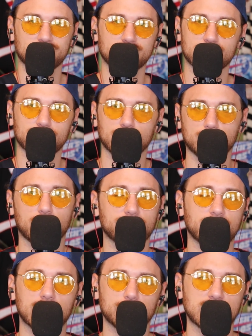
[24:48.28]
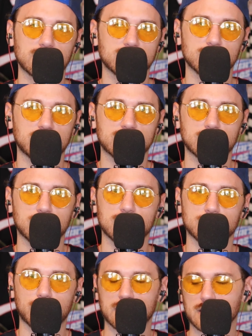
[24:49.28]
you're a football fan, because you listen to this
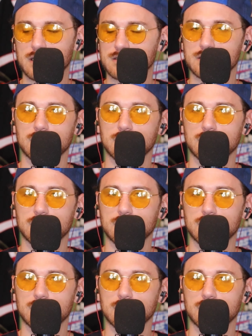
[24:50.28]
podcast.